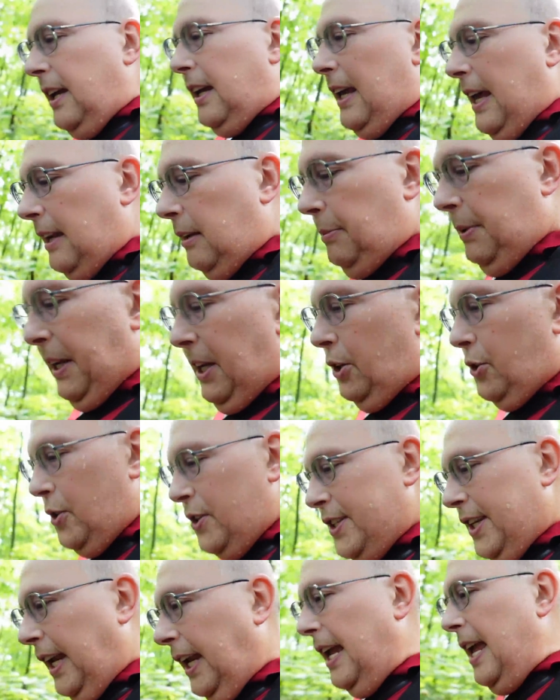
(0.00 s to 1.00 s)
That'll be
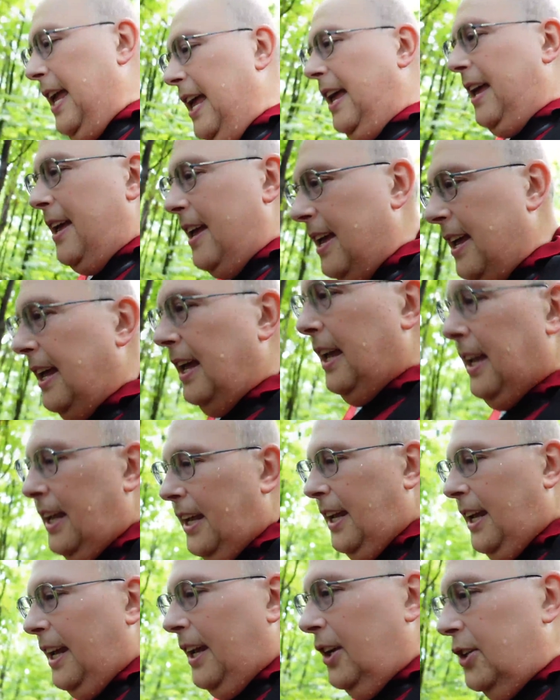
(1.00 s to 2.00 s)
interesting.
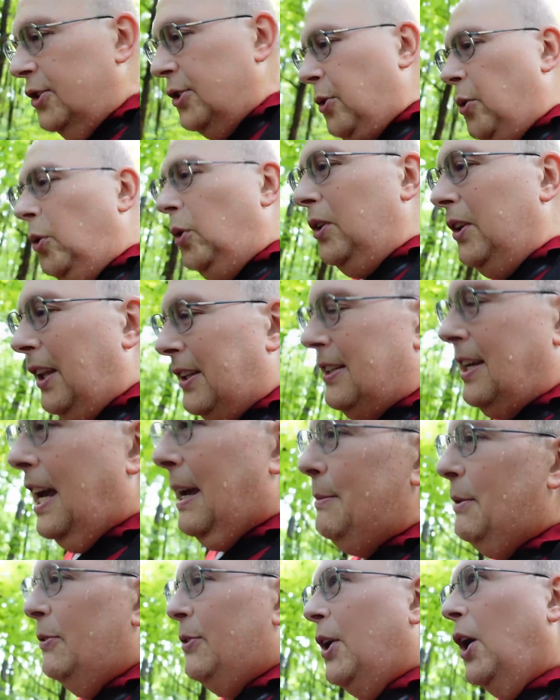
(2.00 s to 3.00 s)
School in the
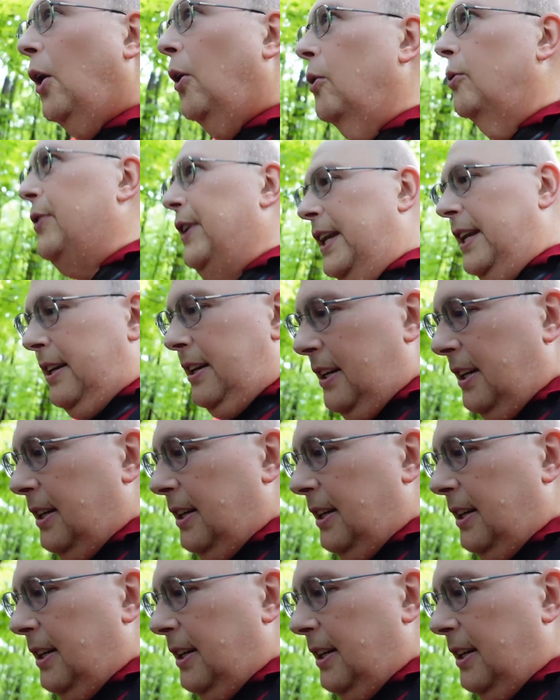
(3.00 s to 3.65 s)
time of COVID.